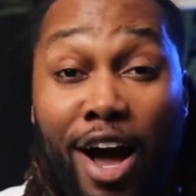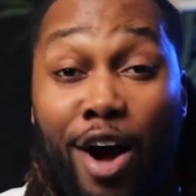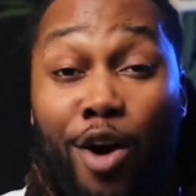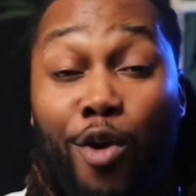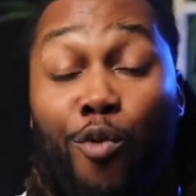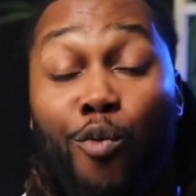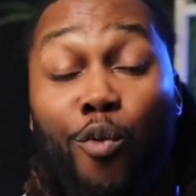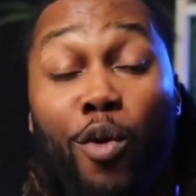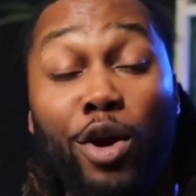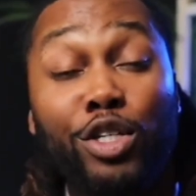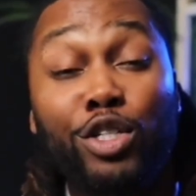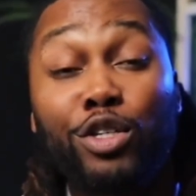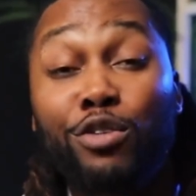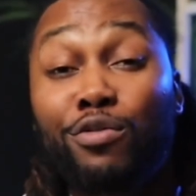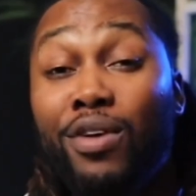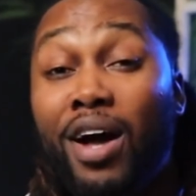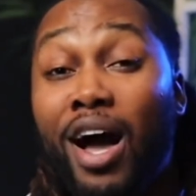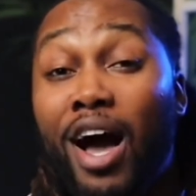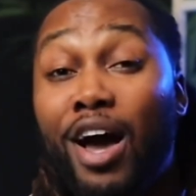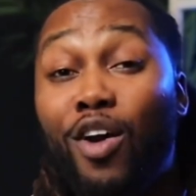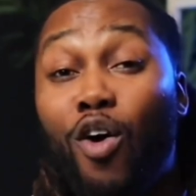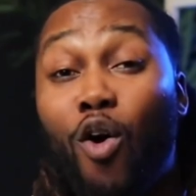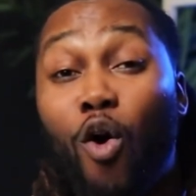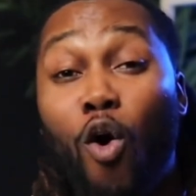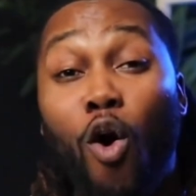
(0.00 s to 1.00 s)
Now, once you've
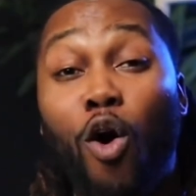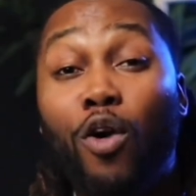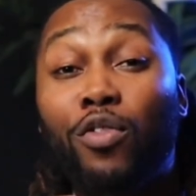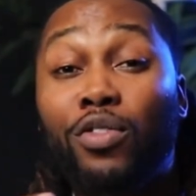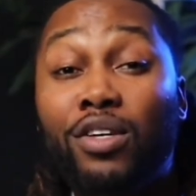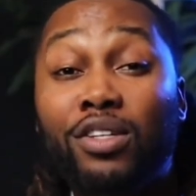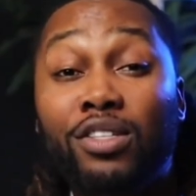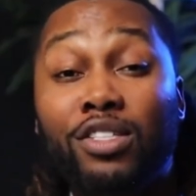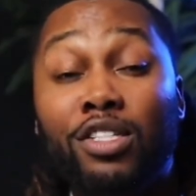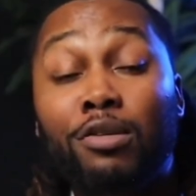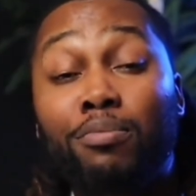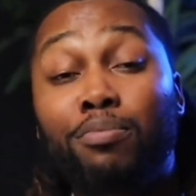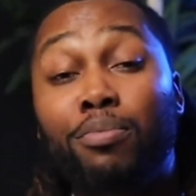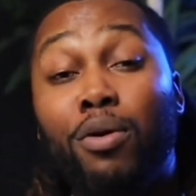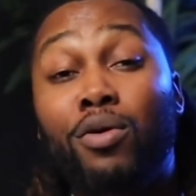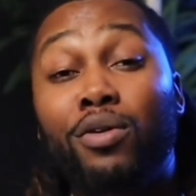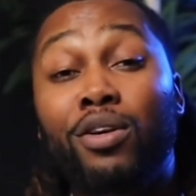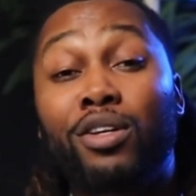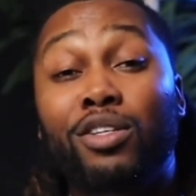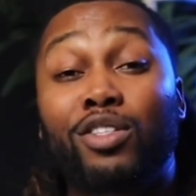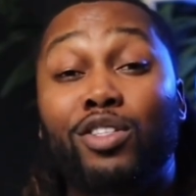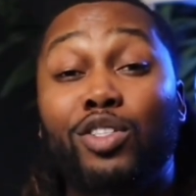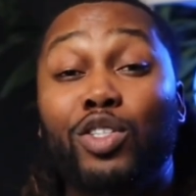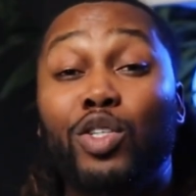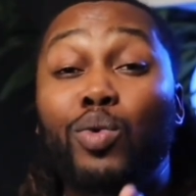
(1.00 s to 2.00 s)
got all these
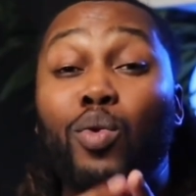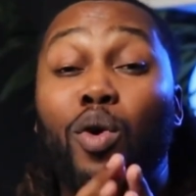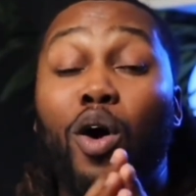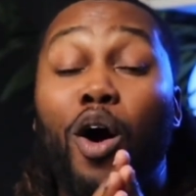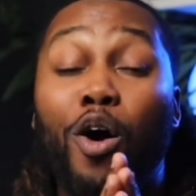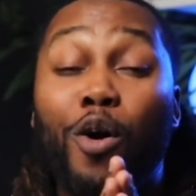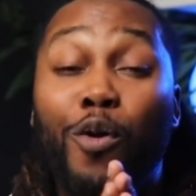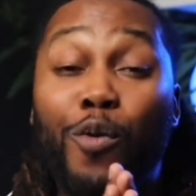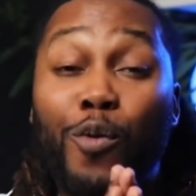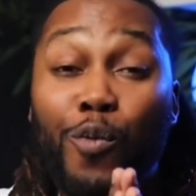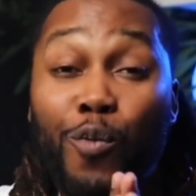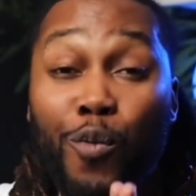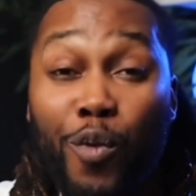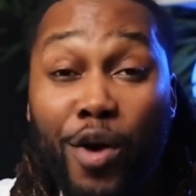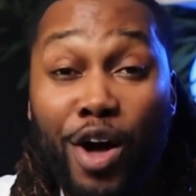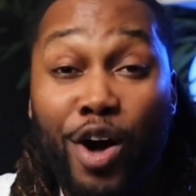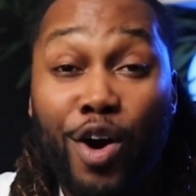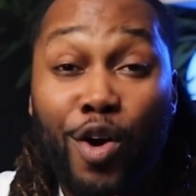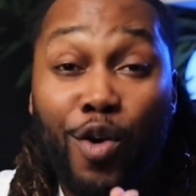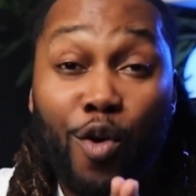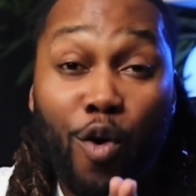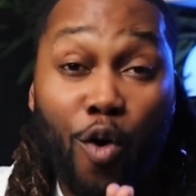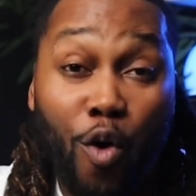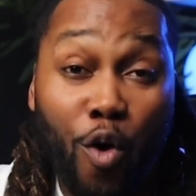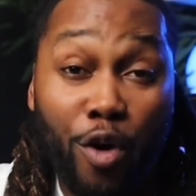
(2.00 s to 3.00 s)
components, you are
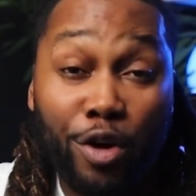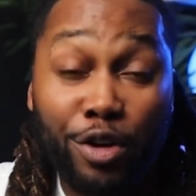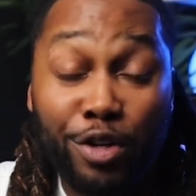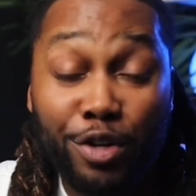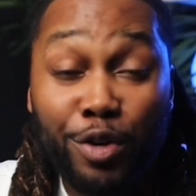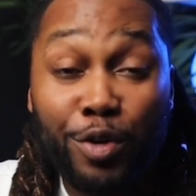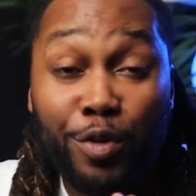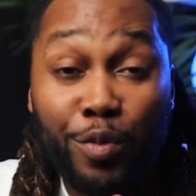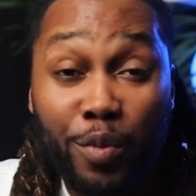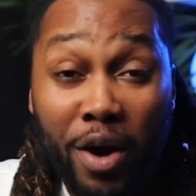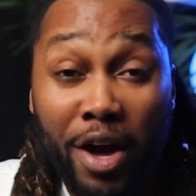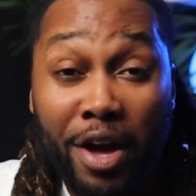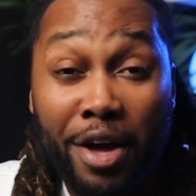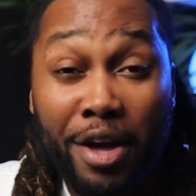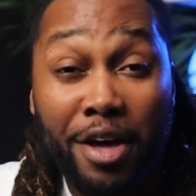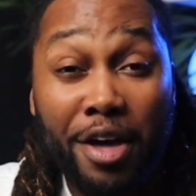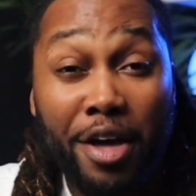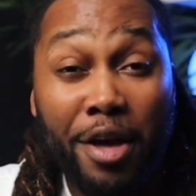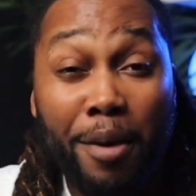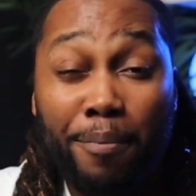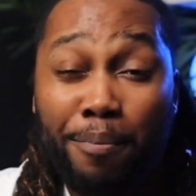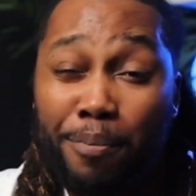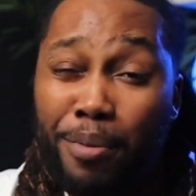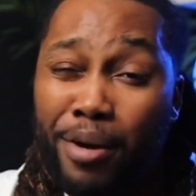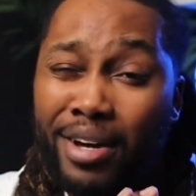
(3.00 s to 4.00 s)
well on your way.
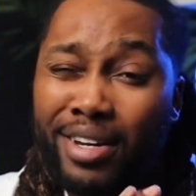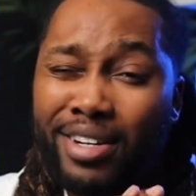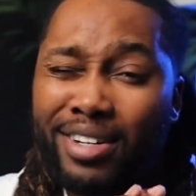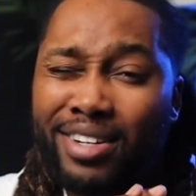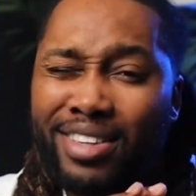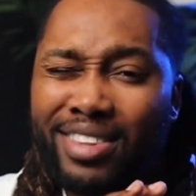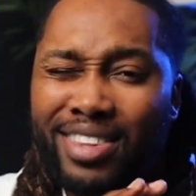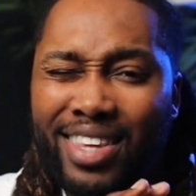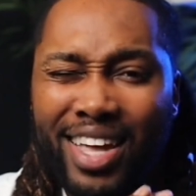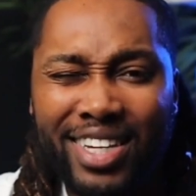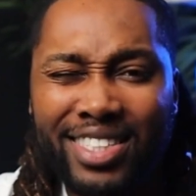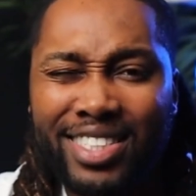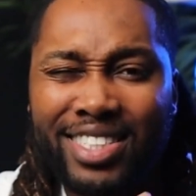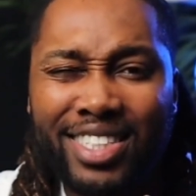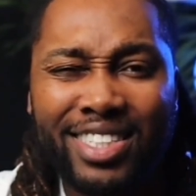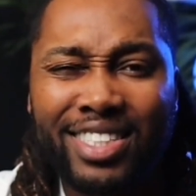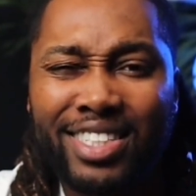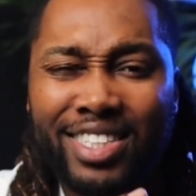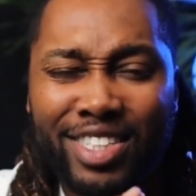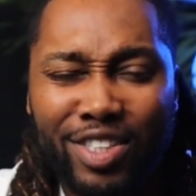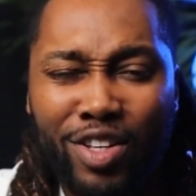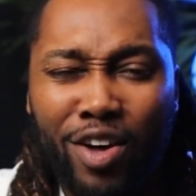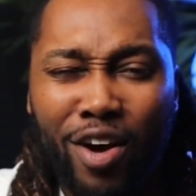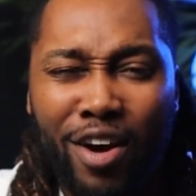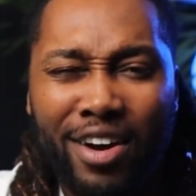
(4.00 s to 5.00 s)
But that's
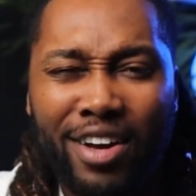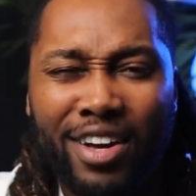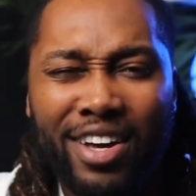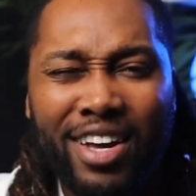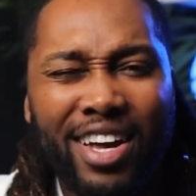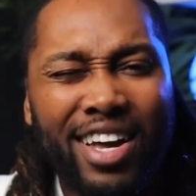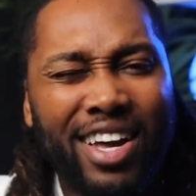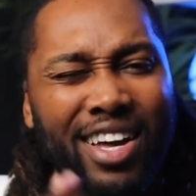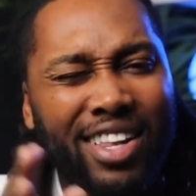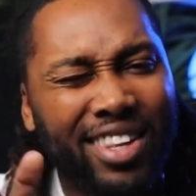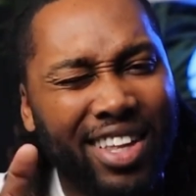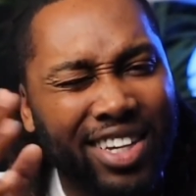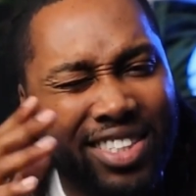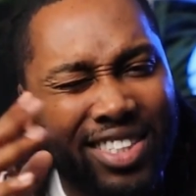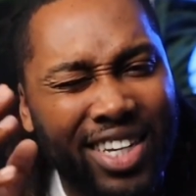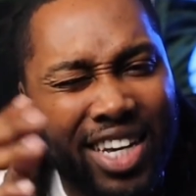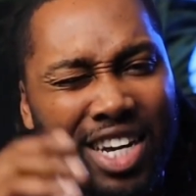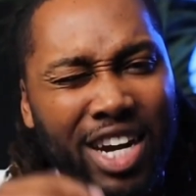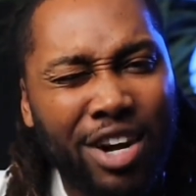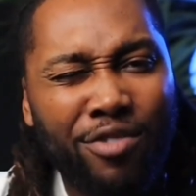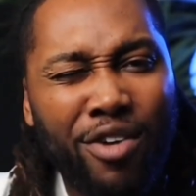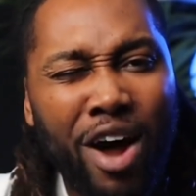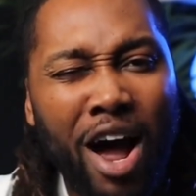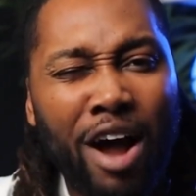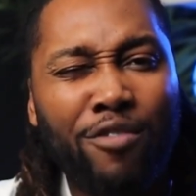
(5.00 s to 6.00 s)
just the start. Let's
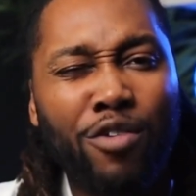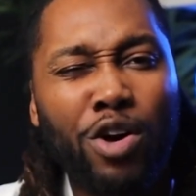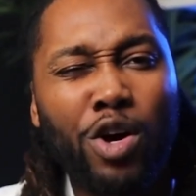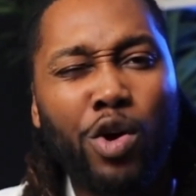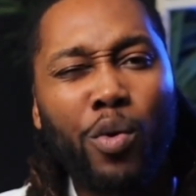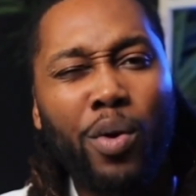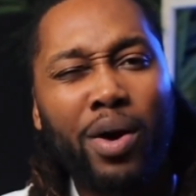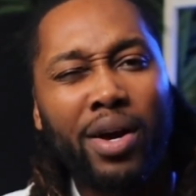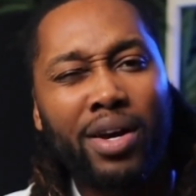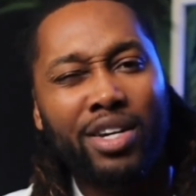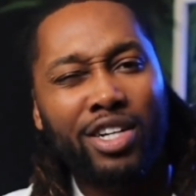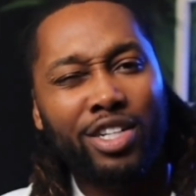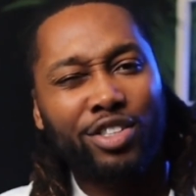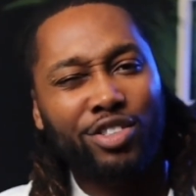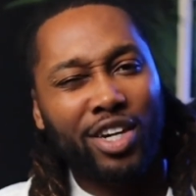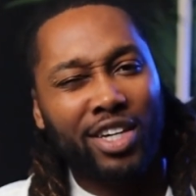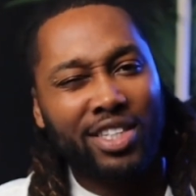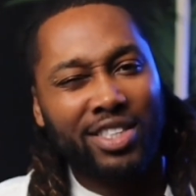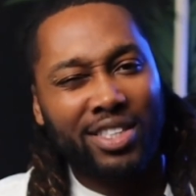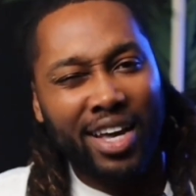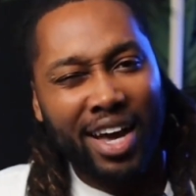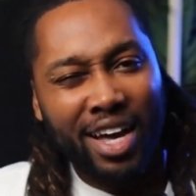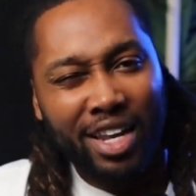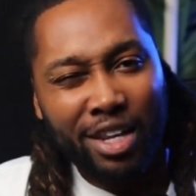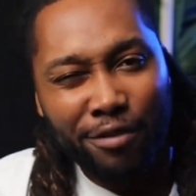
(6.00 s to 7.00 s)
take a ride real quick and
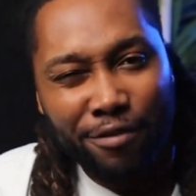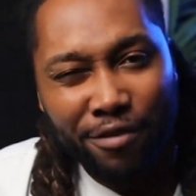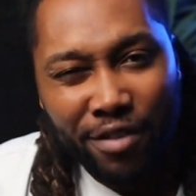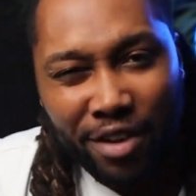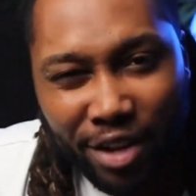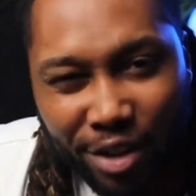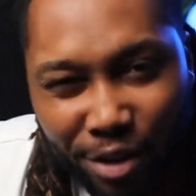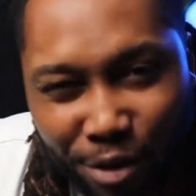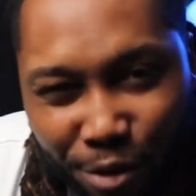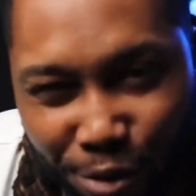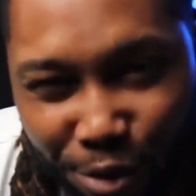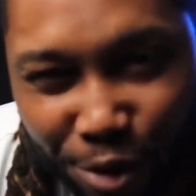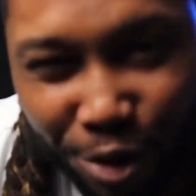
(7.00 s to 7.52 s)
address the elephant in